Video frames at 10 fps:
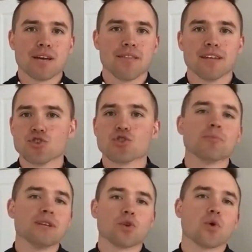that drew
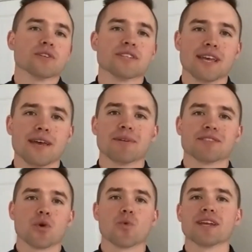me towards him. And
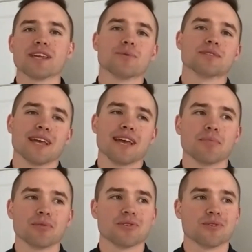so when he was
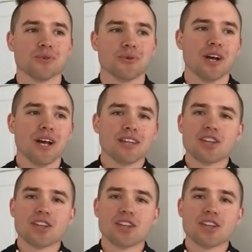able to